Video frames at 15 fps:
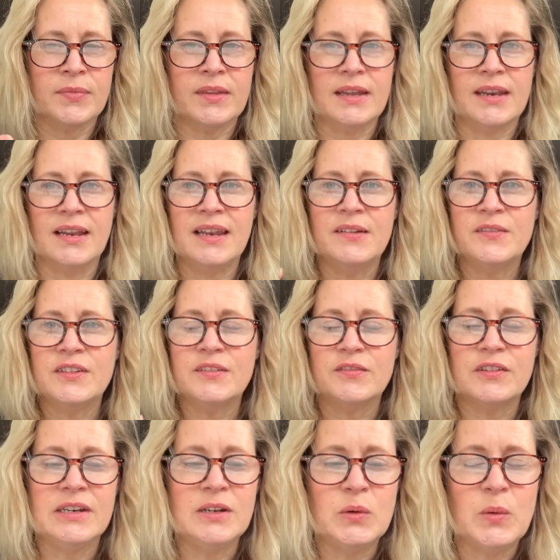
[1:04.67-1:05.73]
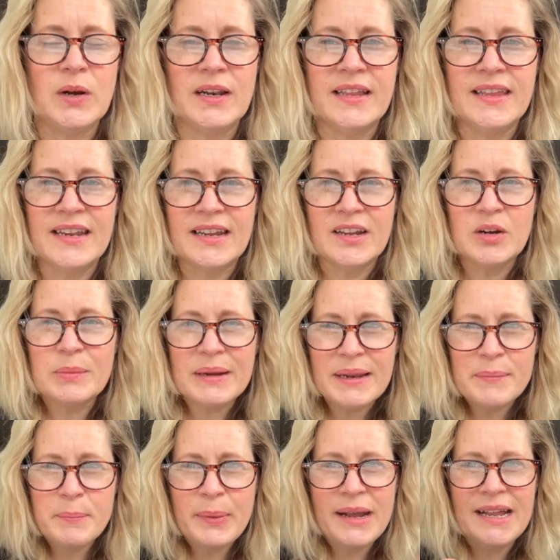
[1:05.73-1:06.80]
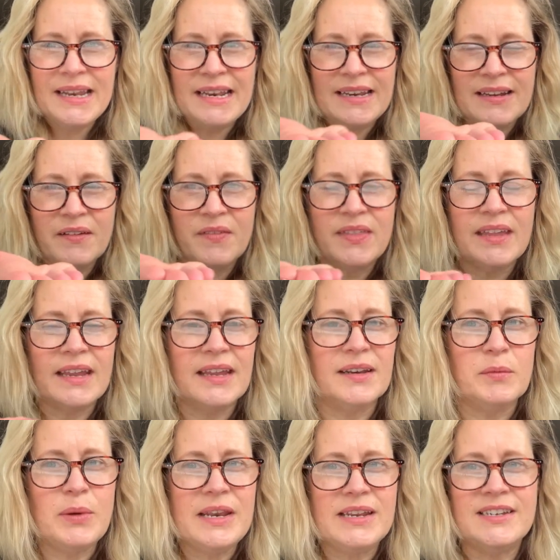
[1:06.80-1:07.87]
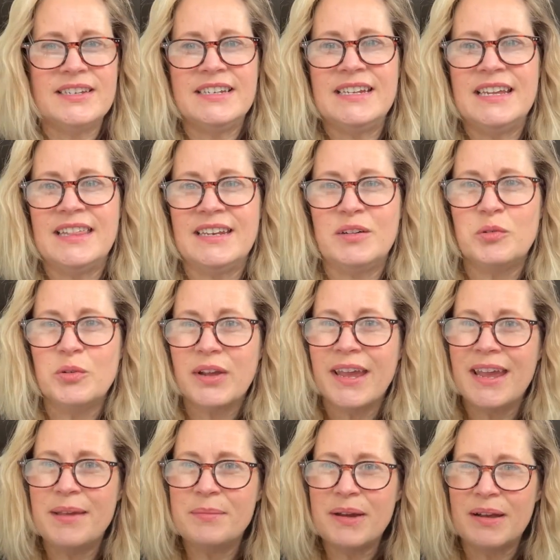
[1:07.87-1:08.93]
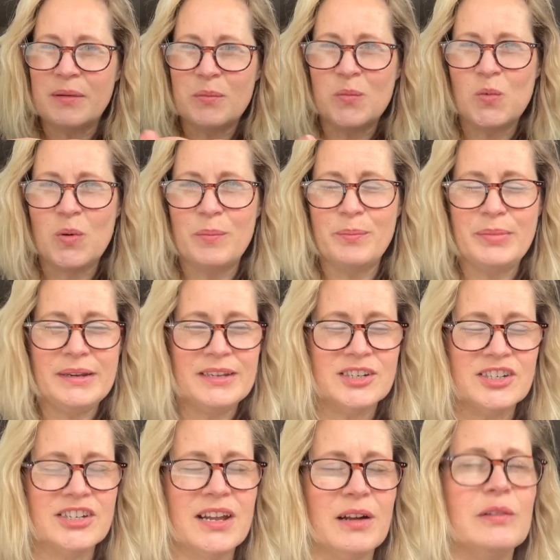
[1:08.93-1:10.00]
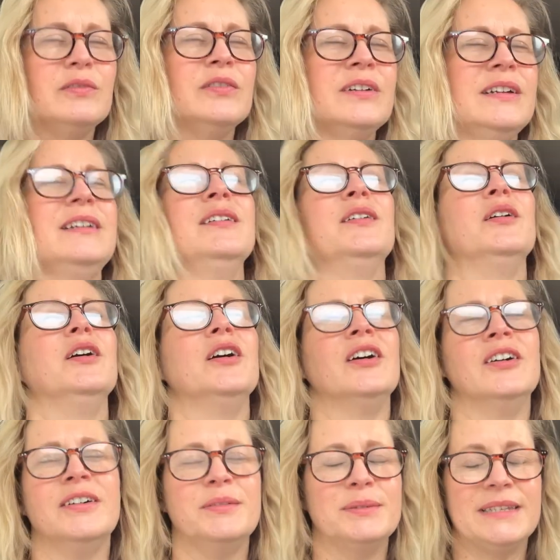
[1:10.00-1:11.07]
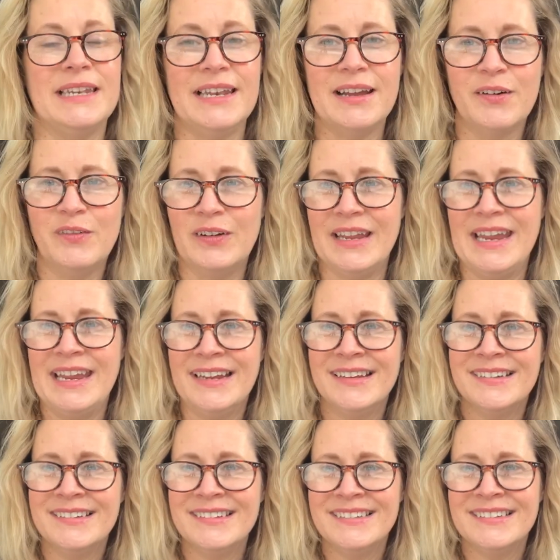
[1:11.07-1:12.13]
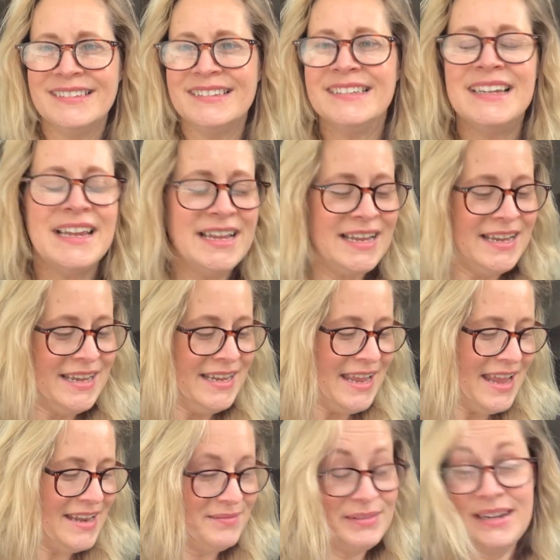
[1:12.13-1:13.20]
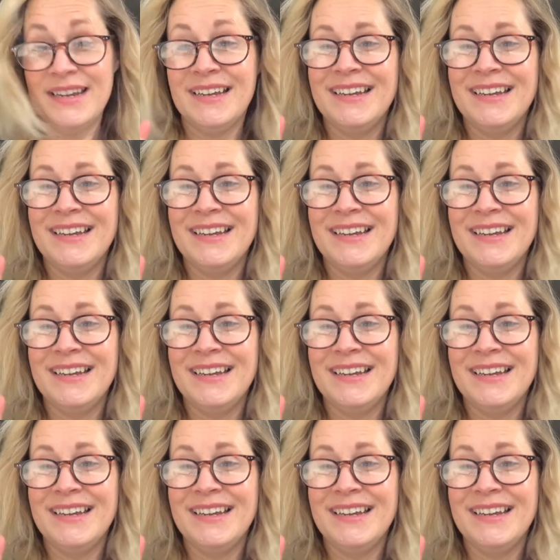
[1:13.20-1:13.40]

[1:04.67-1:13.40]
and I left it for a little while. And then I got my palette knife thing and I went underneath and it all came out in one big shelf. Oh, it was lovely. Anyway,